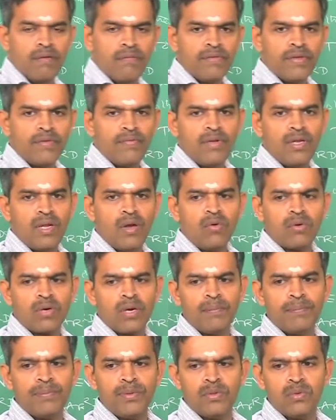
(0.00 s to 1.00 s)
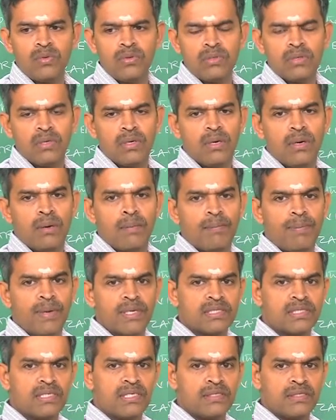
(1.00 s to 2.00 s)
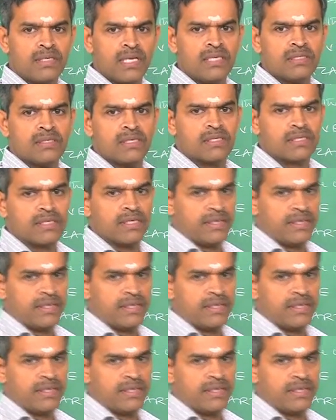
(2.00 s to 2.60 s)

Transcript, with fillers: we will now compute percentage risk